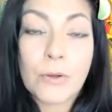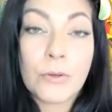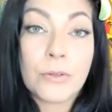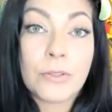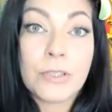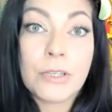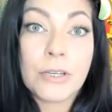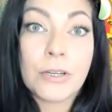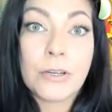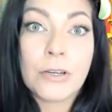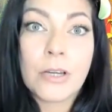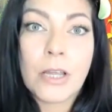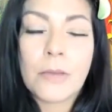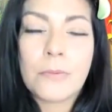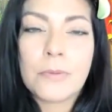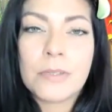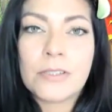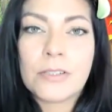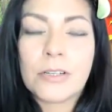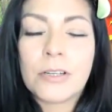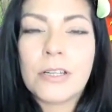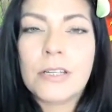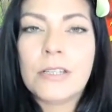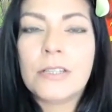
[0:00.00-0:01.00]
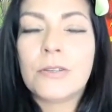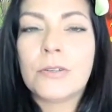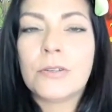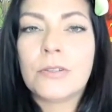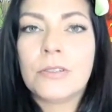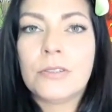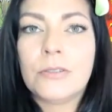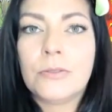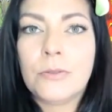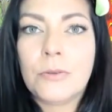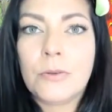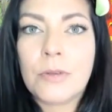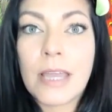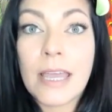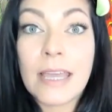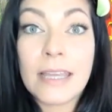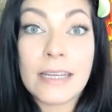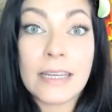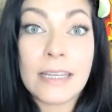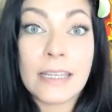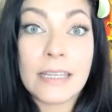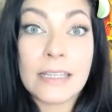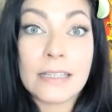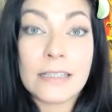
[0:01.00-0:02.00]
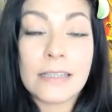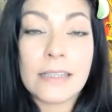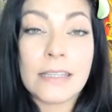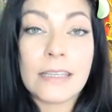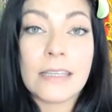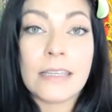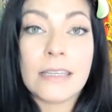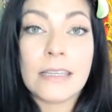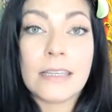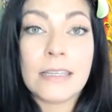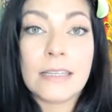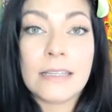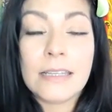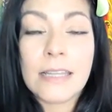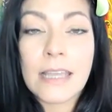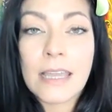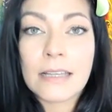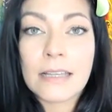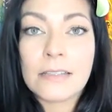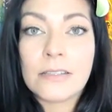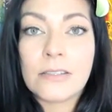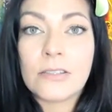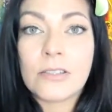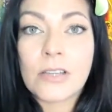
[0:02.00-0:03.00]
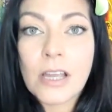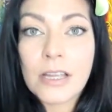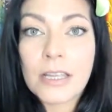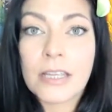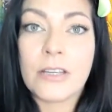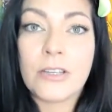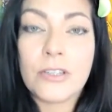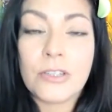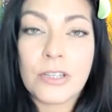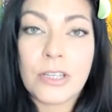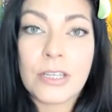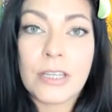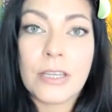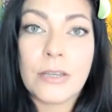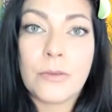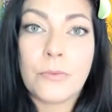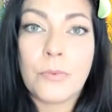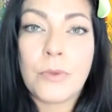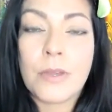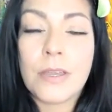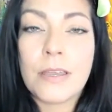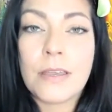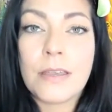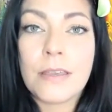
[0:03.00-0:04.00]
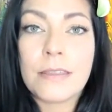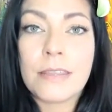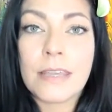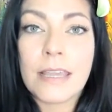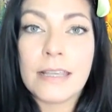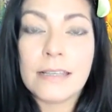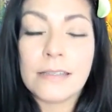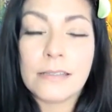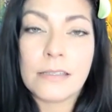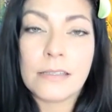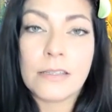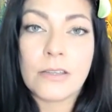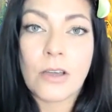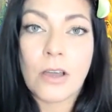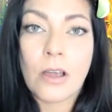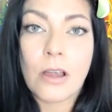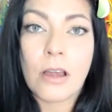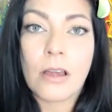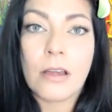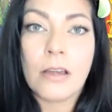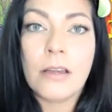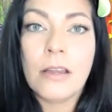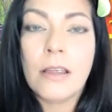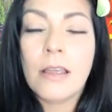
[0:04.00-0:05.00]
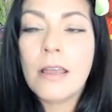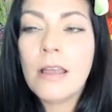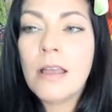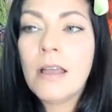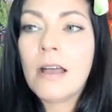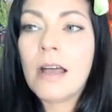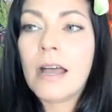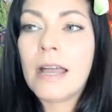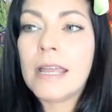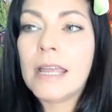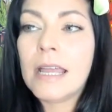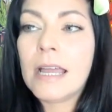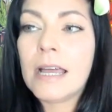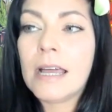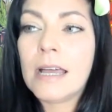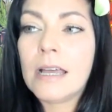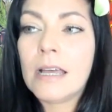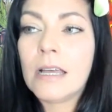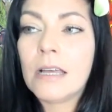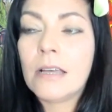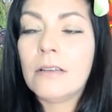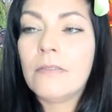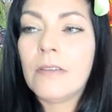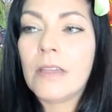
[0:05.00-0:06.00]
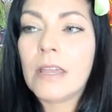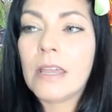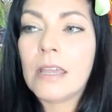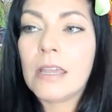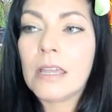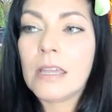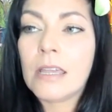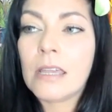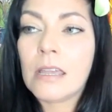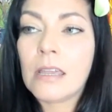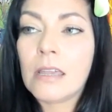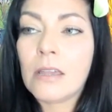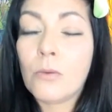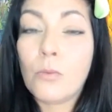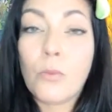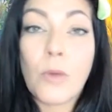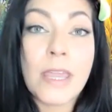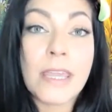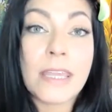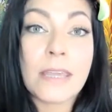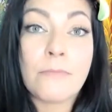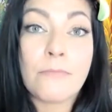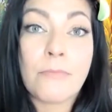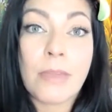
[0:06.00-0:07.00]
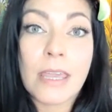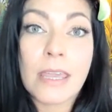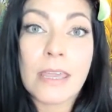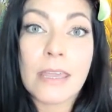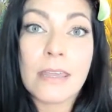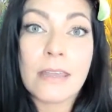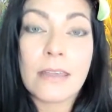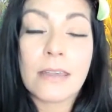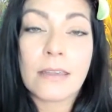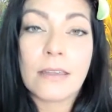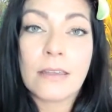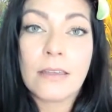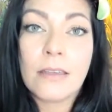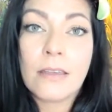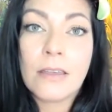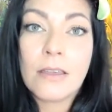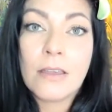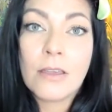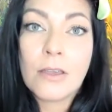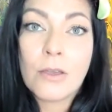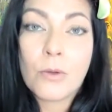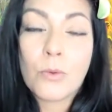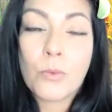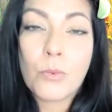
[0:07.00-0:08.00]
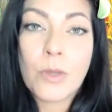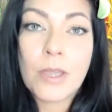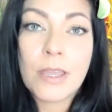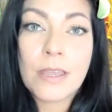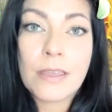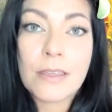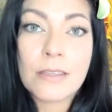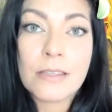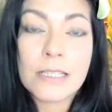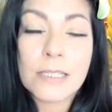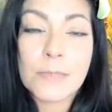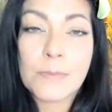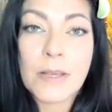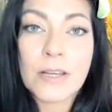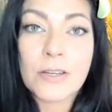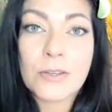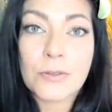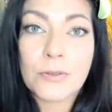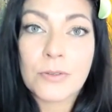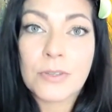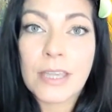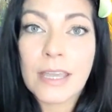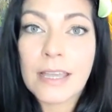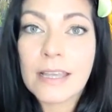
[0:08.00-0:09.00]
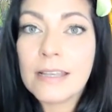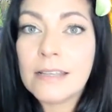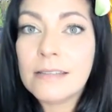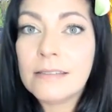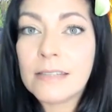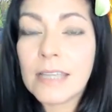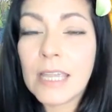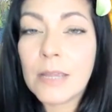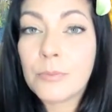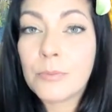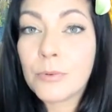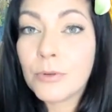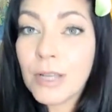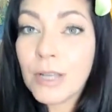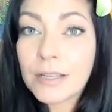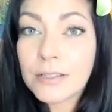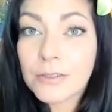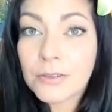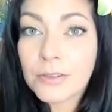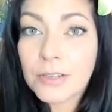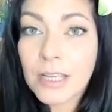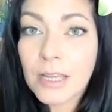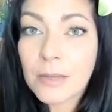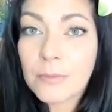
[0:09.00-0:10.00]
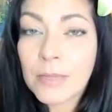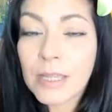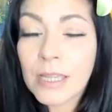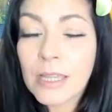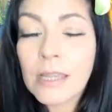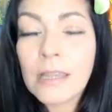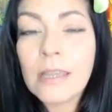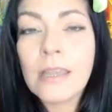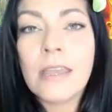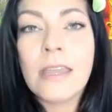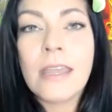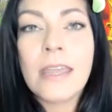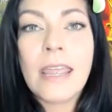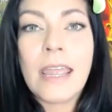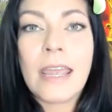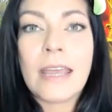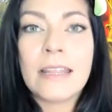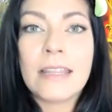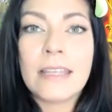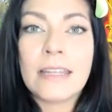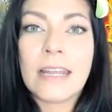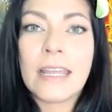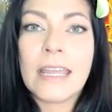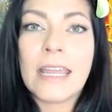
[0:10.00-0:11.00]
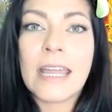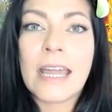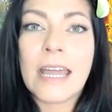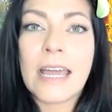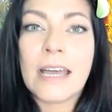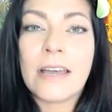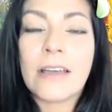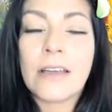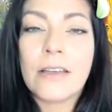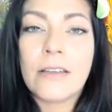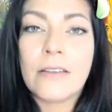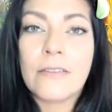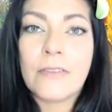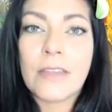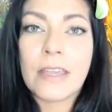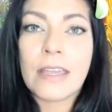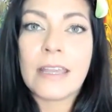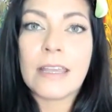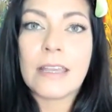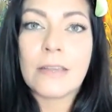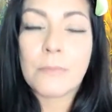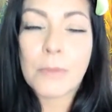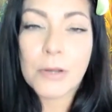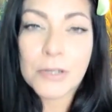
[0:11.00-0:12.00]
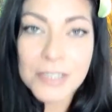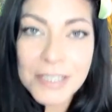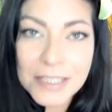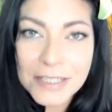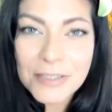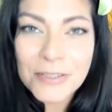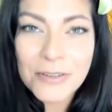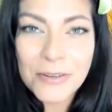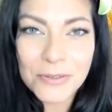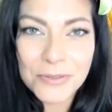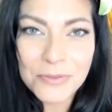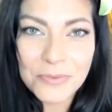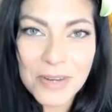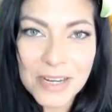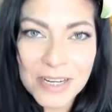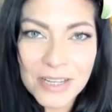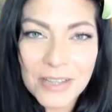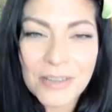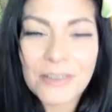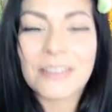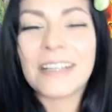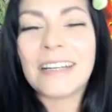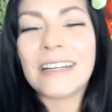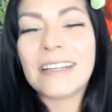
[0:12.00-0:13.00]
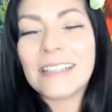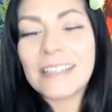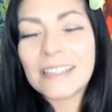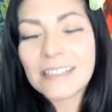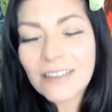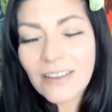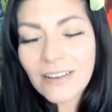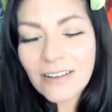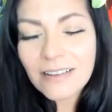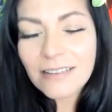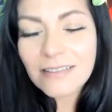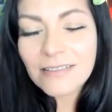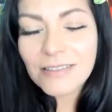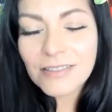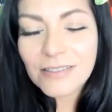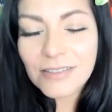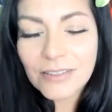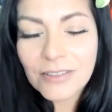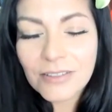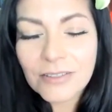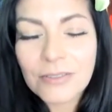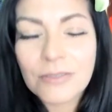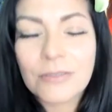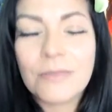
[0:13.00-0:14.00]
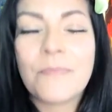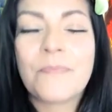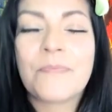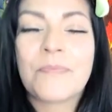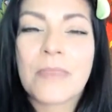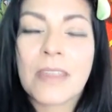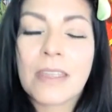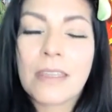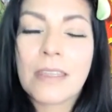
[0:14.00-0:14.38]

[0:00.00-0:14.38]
Earlier, I was starting to edit the next Talking Shit with A C R. I have a Wake and Bake with special guest April Hunter coming. And then I have a Martinez Girls Radio that I need to also